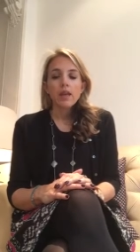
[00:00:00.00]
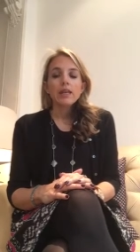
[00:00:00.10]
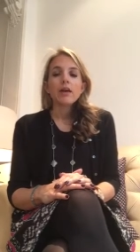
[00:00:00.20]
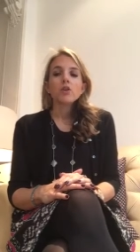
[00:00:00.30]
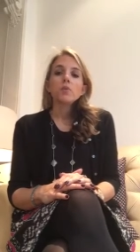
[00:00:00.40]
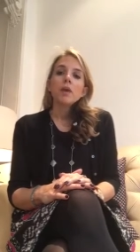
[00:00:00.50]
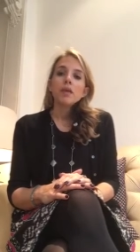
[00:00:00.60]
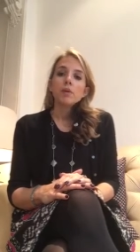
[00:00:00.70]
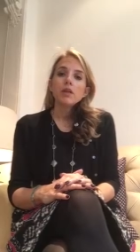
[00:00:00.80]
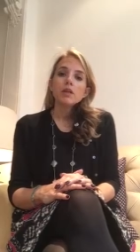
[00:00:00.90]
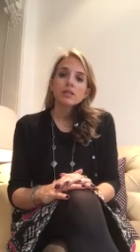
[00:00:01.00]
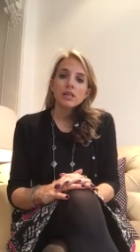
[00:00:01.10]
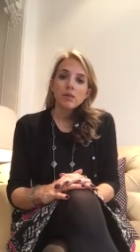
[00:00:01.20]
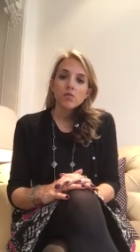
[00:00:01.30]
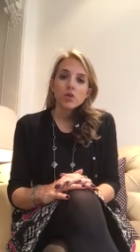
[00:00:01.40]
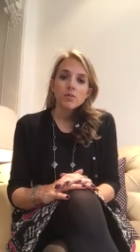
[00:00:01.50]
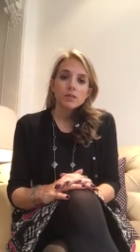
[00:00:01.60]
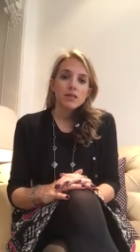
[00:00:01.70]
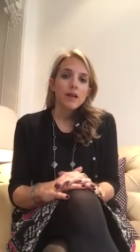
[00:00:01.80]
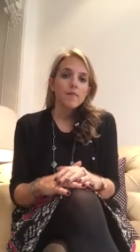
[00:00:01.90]
Now you may be in the same room
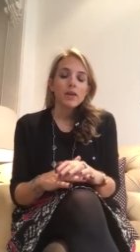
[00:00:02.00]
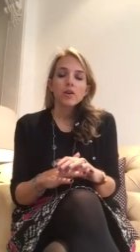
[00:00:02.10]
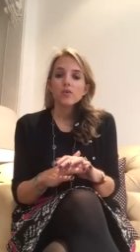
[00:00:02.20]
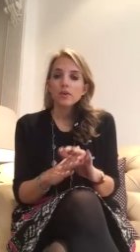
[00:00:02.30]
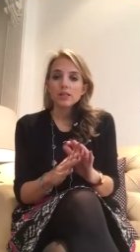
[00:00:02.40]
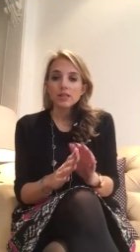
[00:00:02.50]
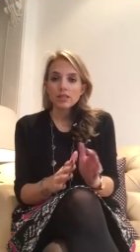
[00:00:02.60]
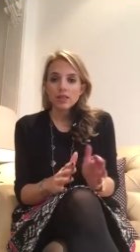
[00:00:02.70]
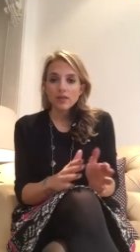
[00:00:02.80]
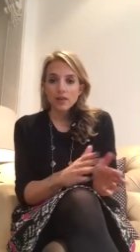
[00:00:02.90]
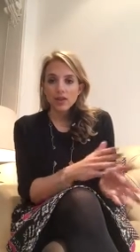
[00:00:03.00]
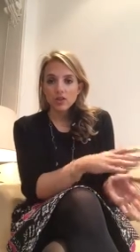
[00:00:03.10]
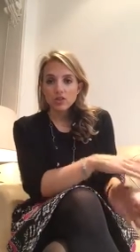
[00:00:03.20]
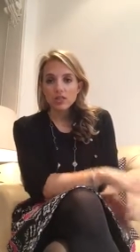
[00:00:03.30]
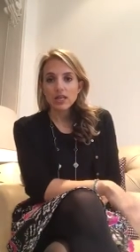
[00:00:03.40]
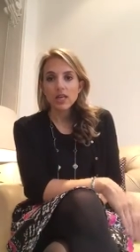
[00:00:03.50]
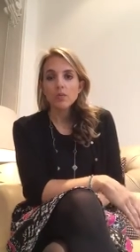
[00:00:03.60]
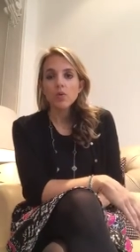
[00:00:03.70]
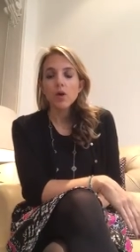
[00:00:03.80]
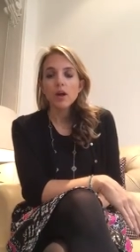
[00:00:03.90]
as them, they could be sitting at the kitchen
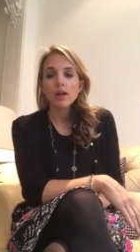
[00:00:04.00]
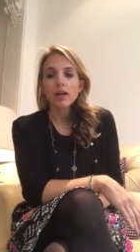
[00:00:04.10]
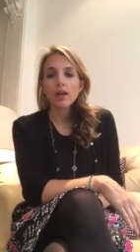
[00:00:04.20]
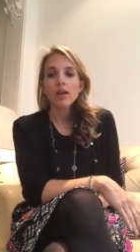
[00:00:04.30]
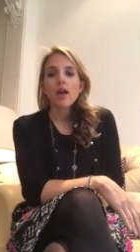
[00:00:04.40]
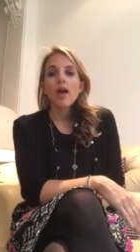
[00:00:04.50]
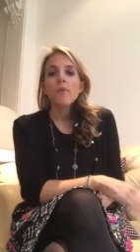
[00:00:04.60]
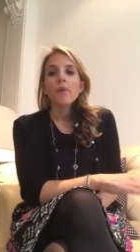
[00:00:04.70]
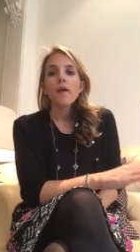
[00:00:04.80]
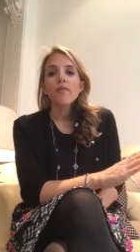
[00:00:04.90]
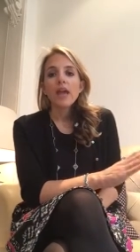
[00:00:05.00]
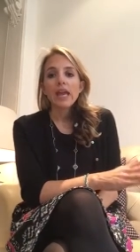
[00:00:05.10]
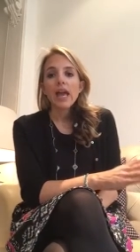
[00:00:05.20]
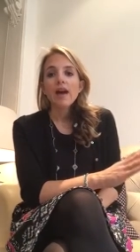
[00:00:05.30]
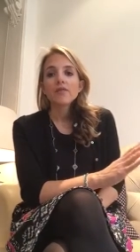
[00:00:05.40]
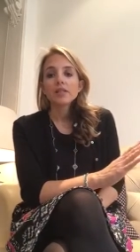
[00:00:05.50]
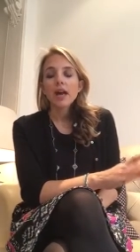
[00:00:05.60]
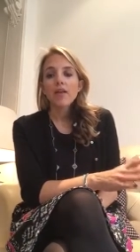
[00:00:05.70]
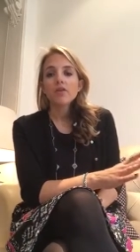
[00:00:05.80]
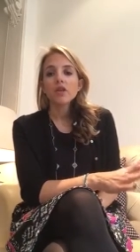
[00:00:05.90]
table working, but they have to
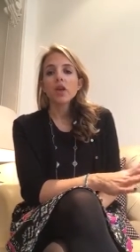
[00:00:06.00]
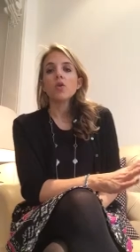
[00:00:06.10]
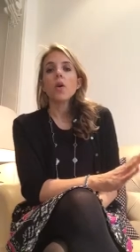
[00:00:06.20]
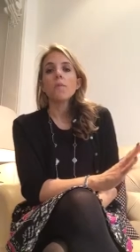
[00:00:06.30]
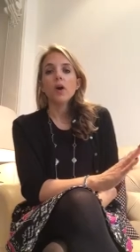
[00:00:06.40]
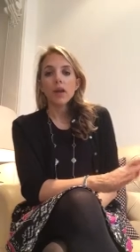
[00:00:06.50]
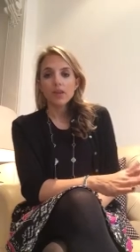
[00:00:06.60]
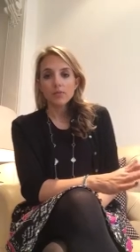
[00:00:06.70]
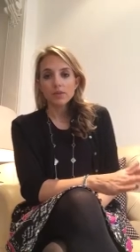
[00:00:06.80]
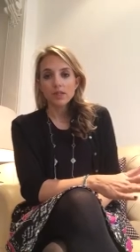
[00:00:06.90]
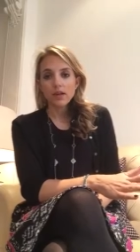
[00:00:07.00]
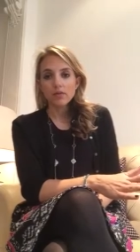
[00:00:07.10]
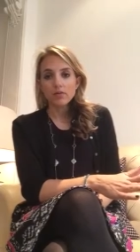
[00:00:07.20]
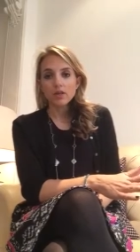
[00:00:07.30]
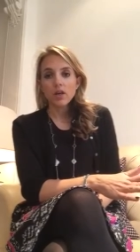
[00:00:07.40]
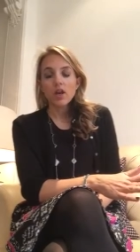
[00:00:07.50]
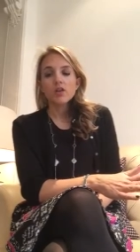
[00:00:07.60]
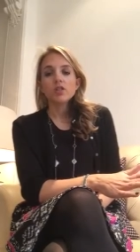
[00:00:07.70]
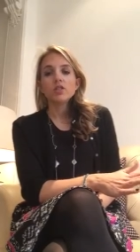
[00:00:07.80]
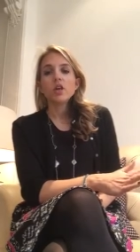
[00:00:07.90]
have a go by themselves.
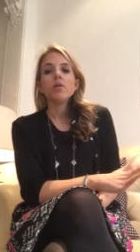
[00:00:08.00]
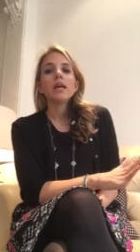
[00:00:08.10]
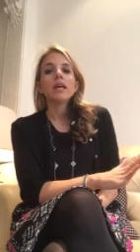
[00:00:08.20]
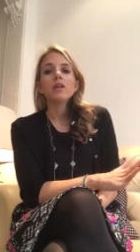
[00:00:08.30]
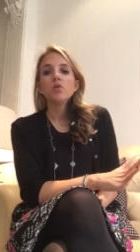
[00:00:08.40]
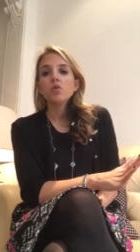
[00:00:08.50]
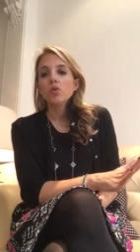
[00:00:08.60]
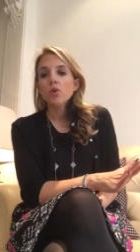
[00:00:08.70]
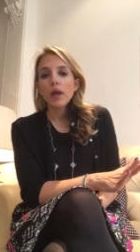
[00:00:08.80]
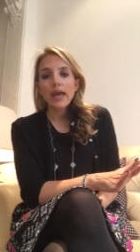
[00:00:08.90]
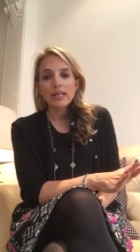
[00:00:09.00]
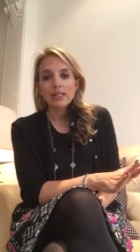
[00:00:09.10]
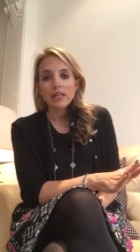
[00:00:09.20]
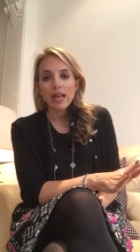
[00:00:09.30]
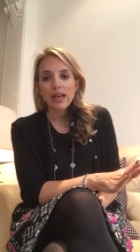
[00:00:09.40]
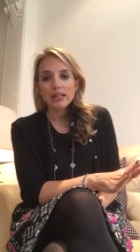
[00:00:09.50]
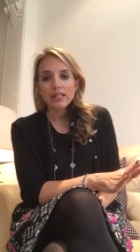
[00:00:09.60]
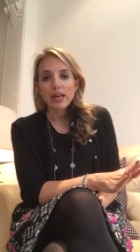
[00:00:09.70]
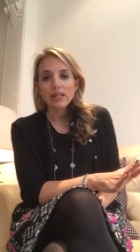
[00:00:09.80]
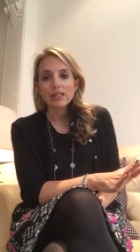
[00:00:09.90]
So ignore any delaying
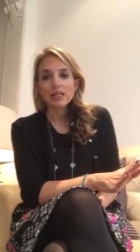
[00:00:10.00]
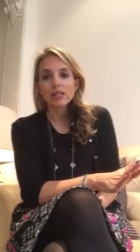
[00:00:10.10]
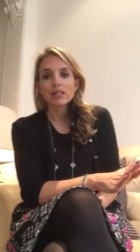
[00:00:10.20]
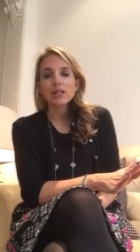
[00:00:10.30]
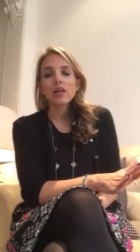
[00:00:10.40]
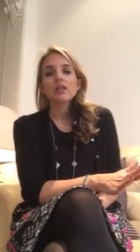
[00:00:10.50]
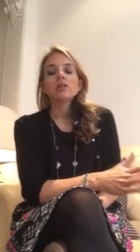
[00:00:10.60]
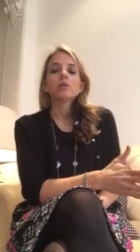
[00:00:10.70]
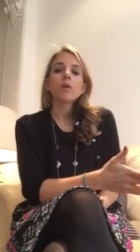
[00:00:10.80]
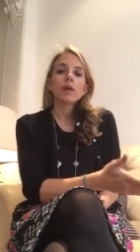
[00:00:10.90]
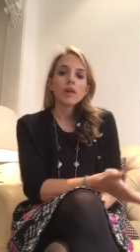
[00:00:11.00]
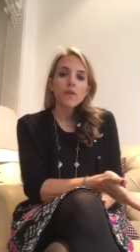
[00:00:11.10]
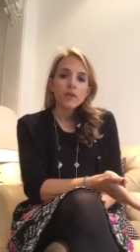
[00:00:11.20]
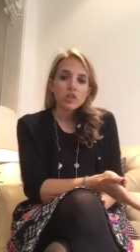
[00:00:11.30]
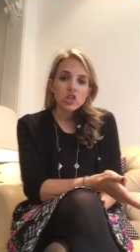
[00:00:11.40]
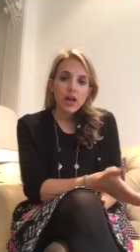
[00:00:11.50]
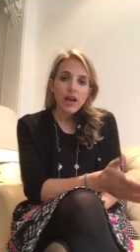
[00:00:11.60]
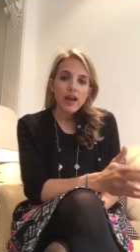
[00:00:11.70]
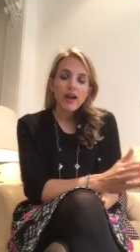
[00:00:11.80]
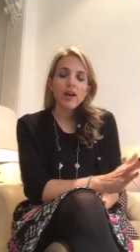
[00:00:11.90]
tactics, swinging on the
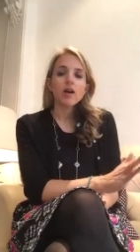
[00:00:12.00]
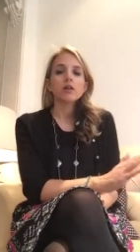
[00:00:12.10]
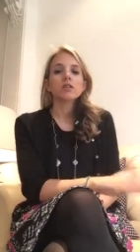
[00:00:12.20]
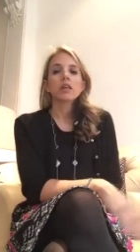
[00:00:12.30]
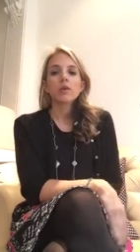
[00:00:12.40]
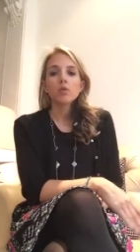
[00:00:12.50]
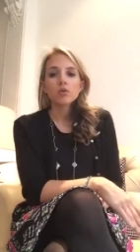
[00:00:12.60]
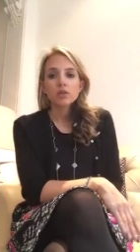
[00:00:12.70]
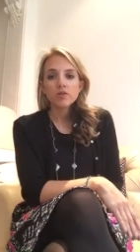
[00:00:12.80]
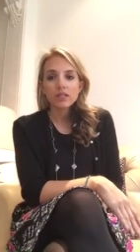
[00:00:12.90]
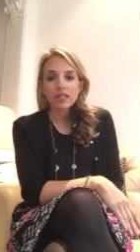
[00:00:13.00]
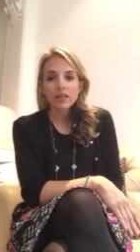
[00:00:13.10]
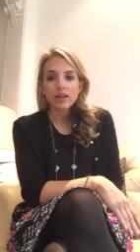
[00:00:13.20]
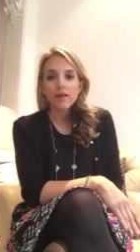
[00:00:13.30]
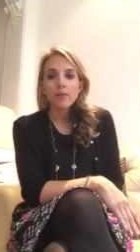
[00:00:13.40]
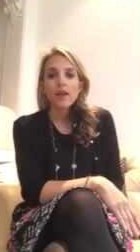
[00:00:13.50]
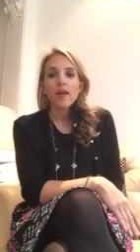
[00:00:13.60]
chair, asking what's for dinner.